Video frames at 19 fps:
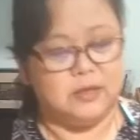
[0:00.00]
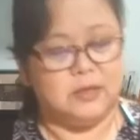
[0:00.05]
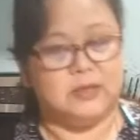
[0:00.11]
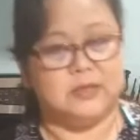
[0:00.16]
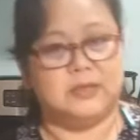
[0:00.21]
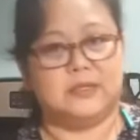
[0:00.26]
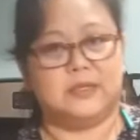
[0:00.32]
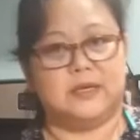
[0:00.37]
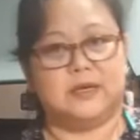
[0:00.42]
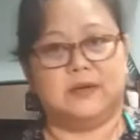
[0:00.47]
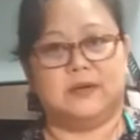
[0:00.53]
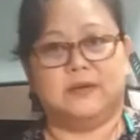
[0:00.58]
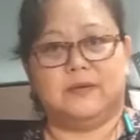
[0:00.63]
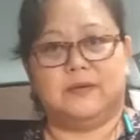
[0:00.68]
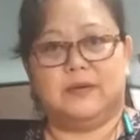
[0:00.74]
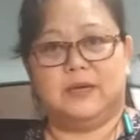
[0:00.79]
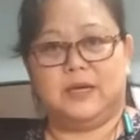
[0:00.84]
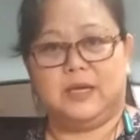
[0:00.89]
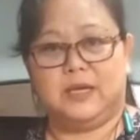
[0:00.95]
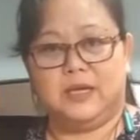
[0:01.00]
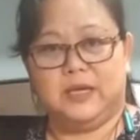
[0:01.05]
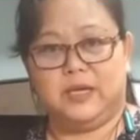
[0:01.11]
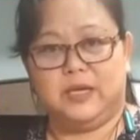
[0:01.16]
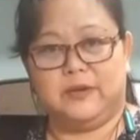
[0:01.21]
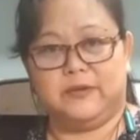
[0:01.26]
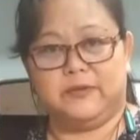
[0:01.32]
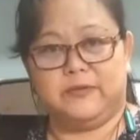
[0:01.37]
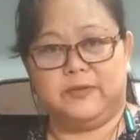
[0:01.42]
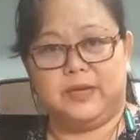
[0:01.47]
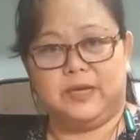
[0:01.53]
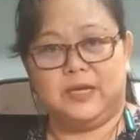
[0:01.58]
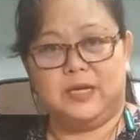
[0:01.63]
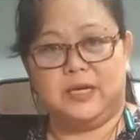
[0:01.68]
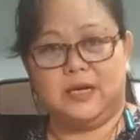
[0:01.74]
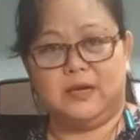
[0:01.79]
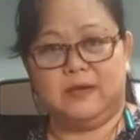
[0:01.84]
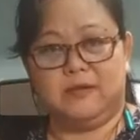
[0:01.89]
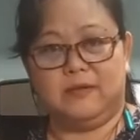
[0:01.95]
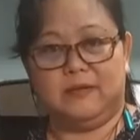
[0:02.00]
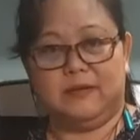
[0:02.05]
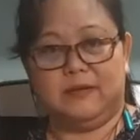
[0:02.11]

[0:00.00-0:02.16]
So here we go.